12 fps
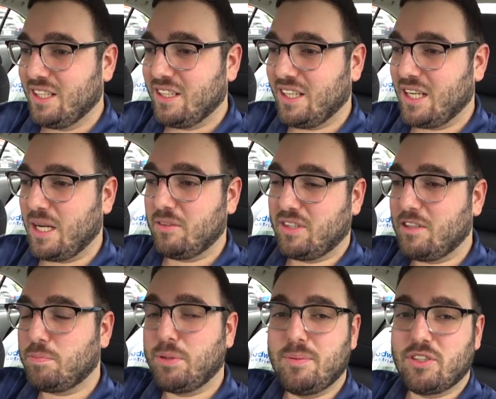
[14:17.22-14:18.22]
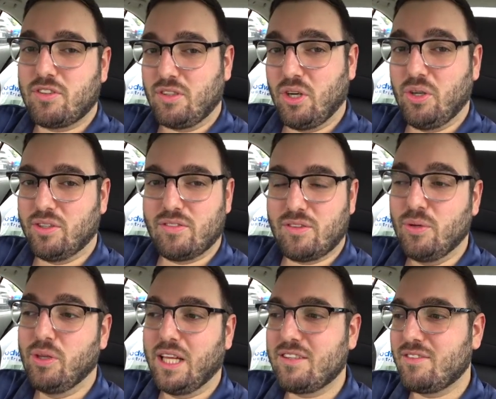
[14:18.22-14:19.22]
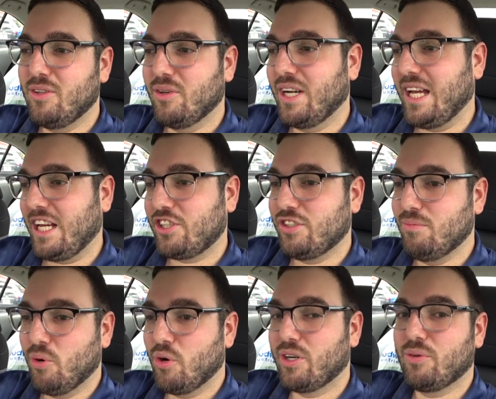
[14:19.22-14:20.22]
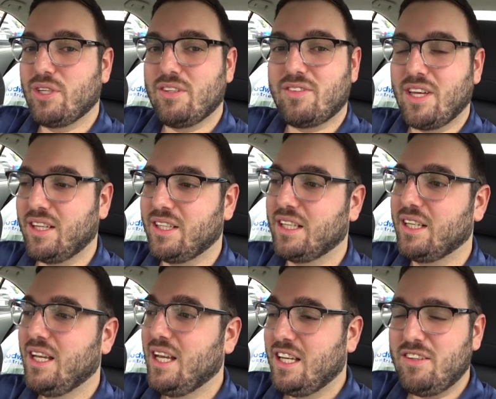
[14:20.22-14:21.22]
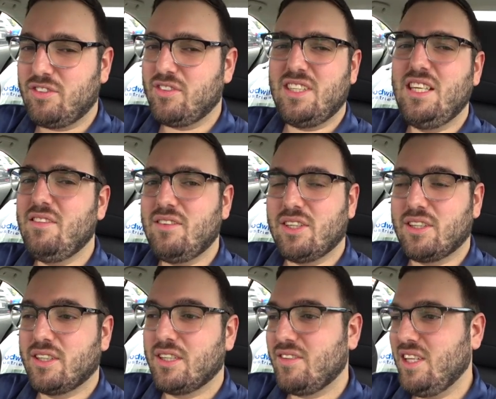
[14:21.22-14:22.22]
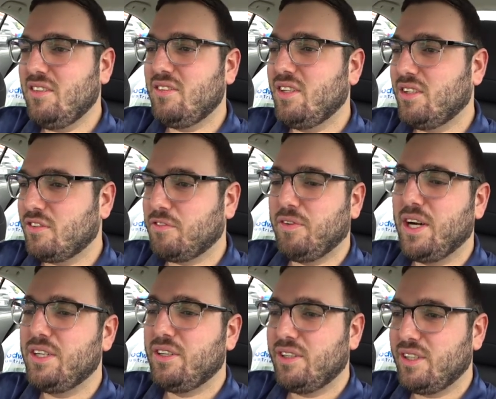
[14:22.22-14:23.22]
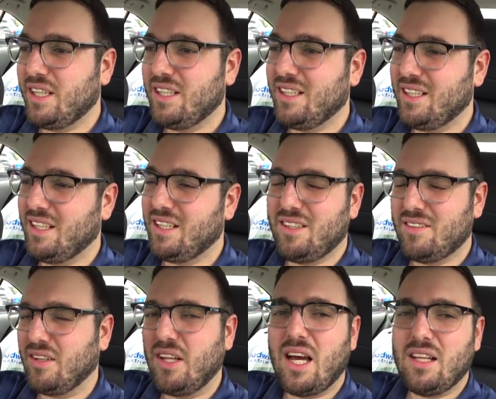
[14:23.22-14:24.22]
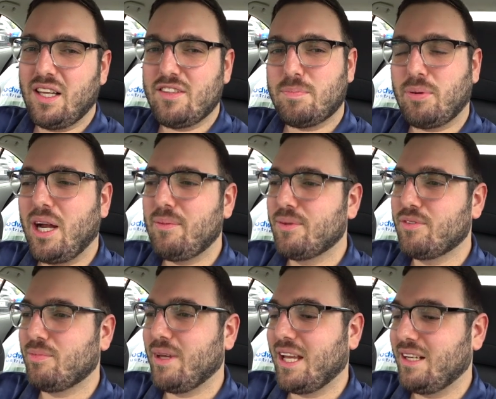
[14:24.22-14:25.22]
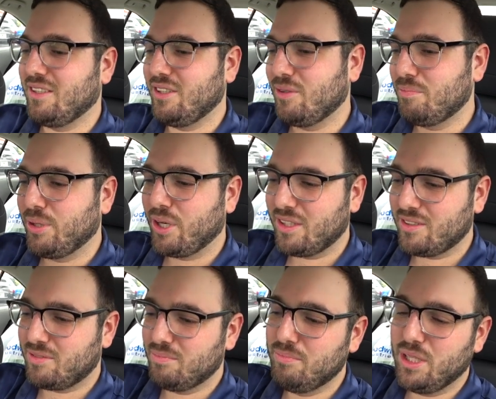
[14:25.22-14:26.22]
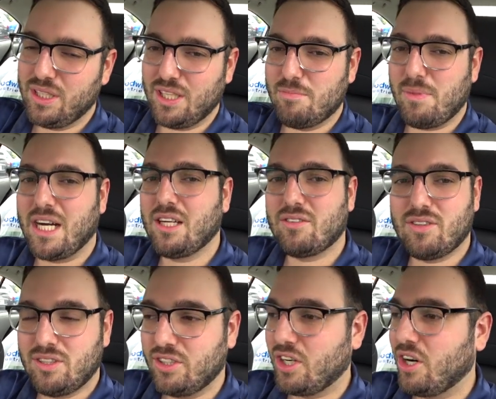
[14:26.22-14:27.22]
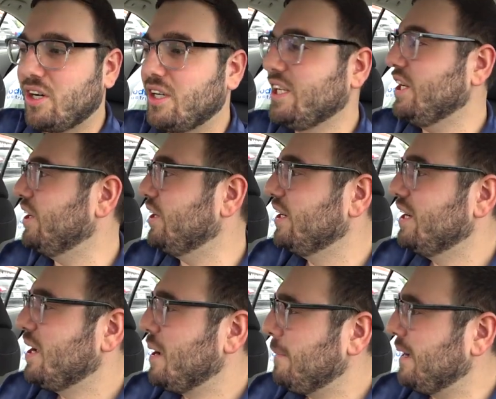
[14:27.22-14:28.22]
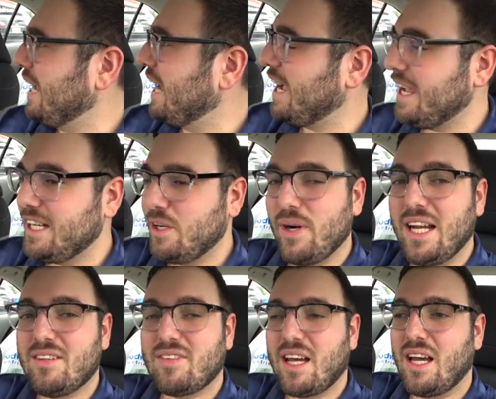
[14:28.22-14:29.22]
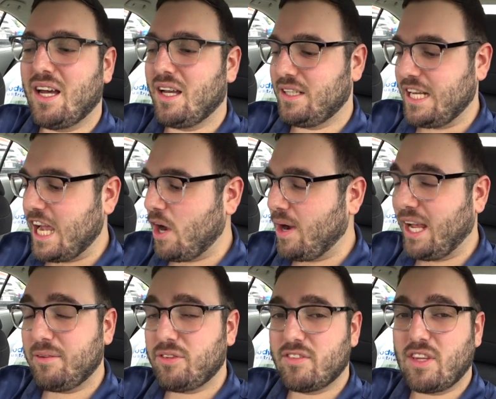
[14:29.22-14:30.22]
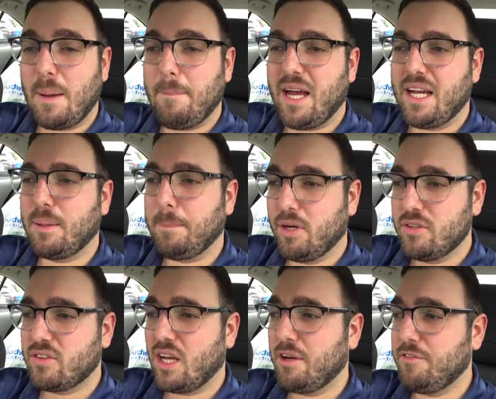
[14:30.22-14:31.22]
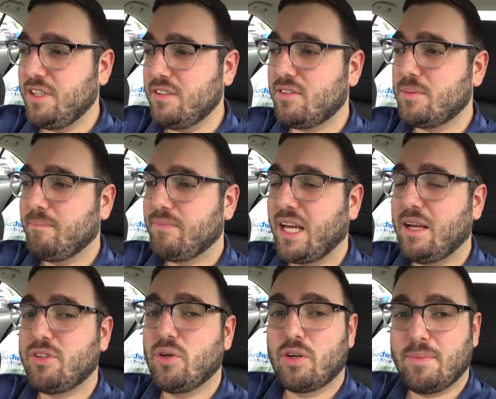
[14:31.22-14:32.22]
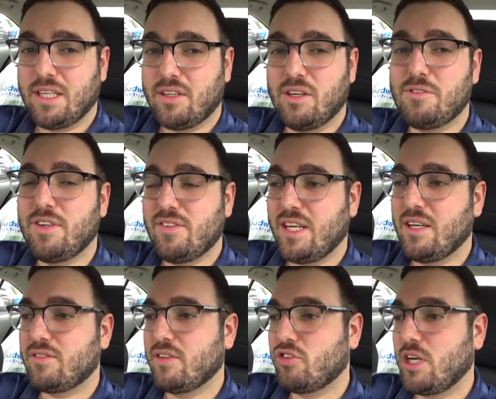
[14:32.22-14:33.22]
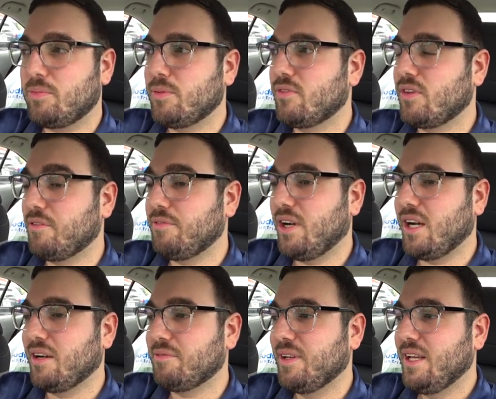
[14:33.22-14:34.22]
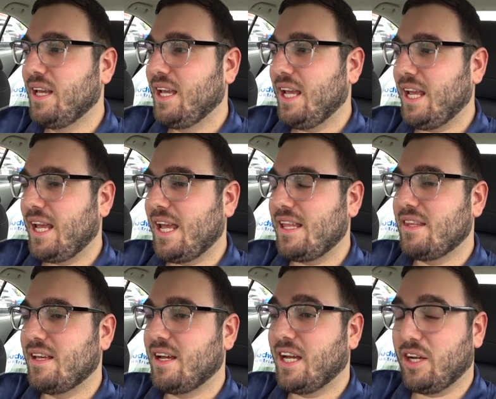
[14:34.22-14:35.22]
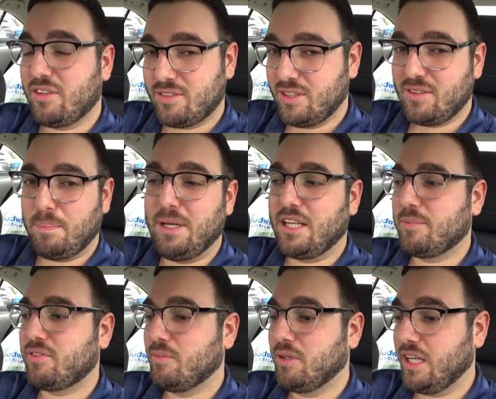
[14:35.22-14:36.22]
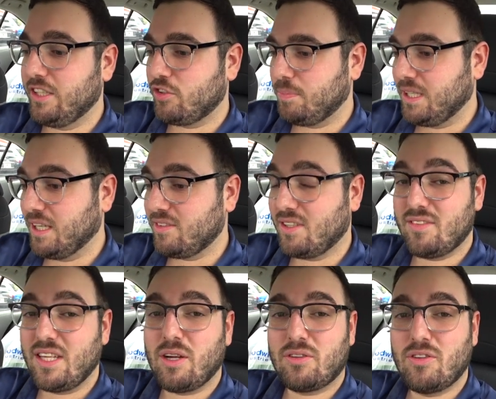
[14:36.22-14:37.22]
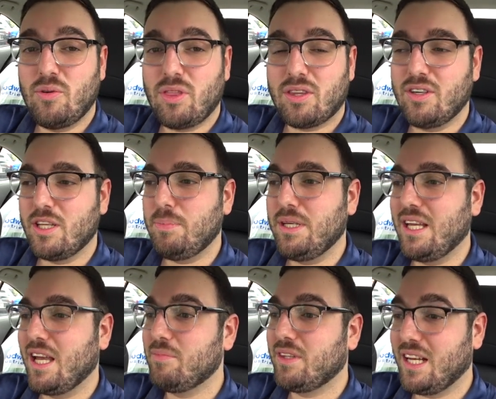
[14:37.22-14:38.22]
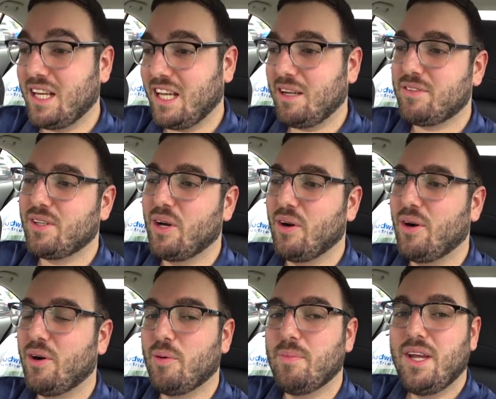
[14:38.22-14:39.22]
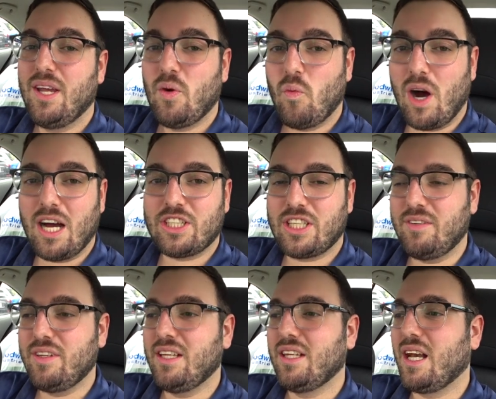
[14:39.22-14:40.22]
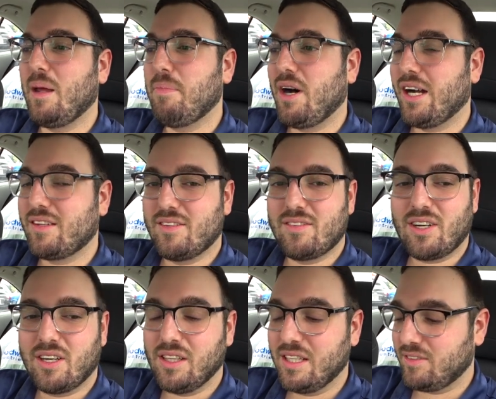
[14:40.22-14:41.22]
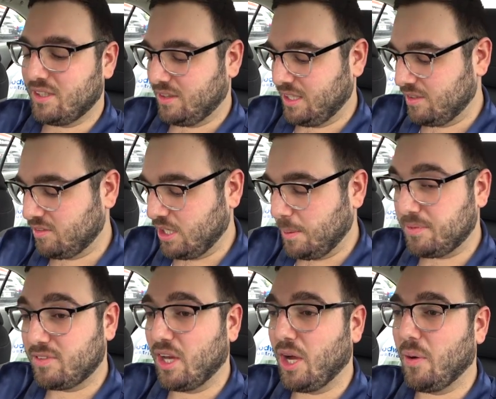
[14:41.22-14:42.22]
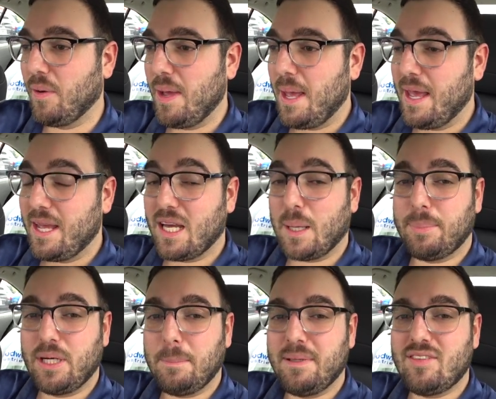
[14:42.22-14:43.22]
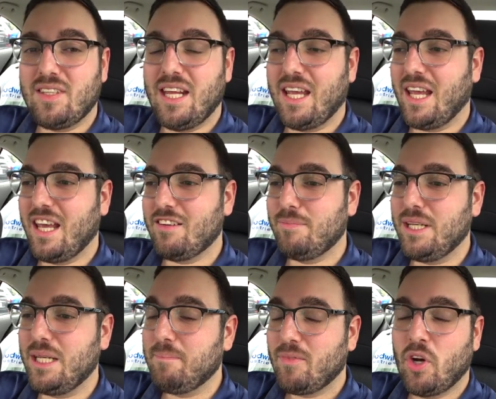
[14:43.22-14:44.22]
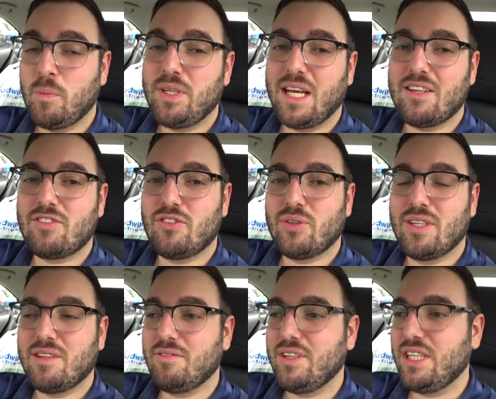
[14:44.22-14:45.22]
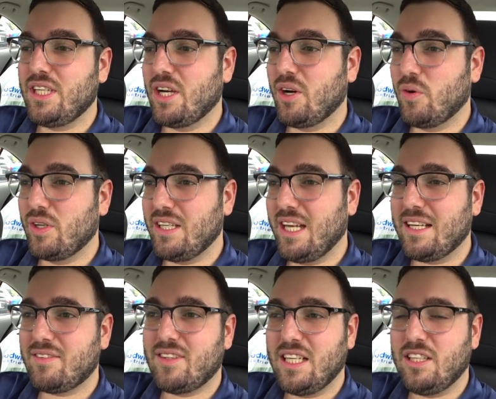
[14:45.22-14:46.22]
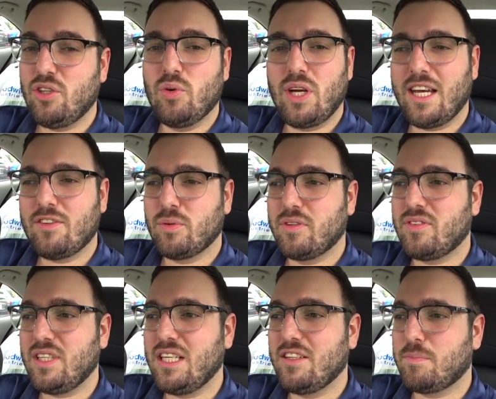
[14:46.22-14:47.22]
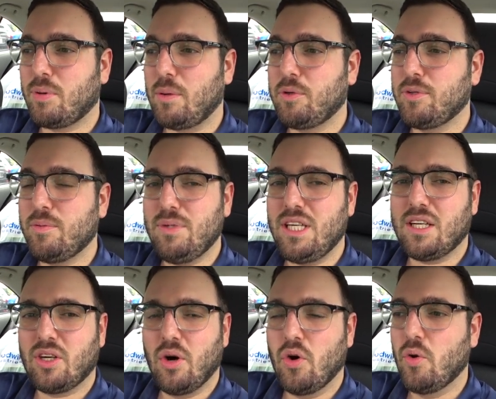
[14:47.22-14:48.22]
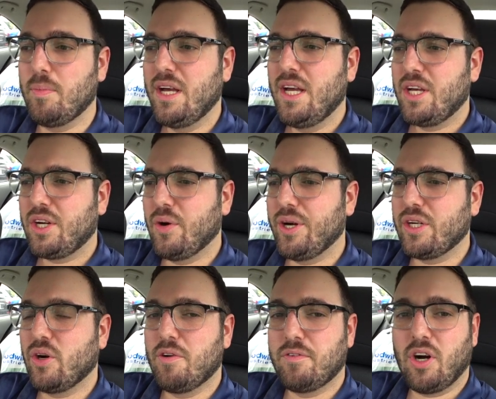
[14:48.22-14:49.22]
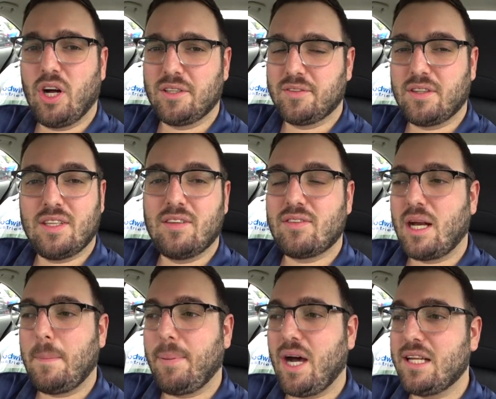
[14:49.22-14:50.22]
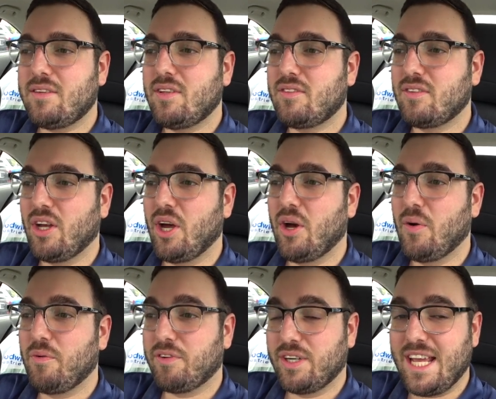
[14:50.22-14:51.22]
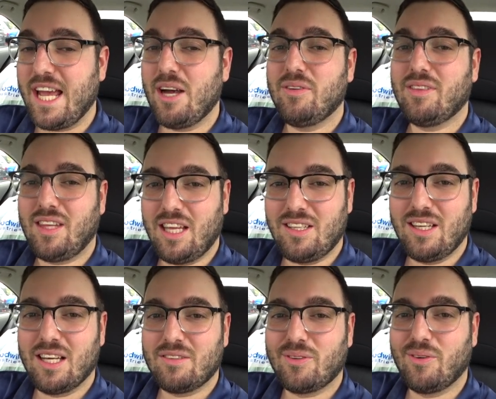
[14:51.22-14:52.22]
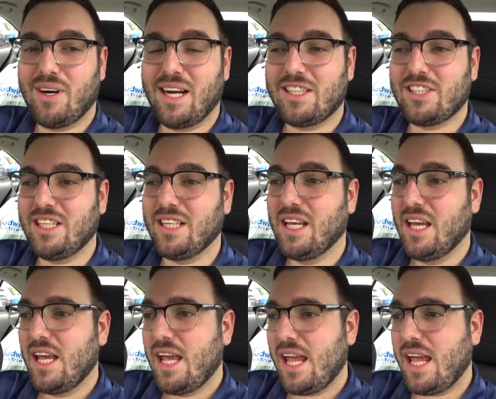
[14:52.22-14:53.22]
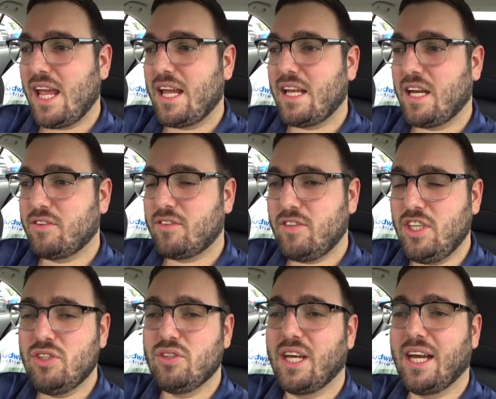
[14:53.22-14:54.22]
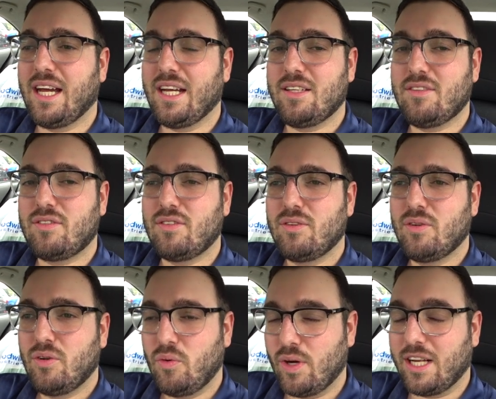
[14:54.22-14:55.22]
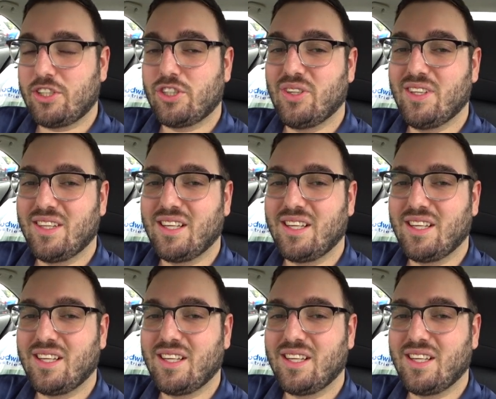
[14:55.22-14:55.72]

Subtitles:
That's pretty much the goal, is do less DoorDash and more reselling. It's just easier. It's easier, it's funner, and there's a lot less problems, man. You don't put all this million miles on your car a year. But yeah, anyways, now I have to stop by the post office. I have to go to my girlfriend's house to drop some stuff off. And I also need to pick up some lunch because it is now 2:30 p.m. Then I have to go home, wash everything that I bought, and start listing things up. So, got a pretty busy day ahead of me. Hope you guys enjoyed the video. Next thing you guys will see is probably me at home going over all of the things that I bought. So, for now, thank you guys for watching. And I'll see you guys when I show you the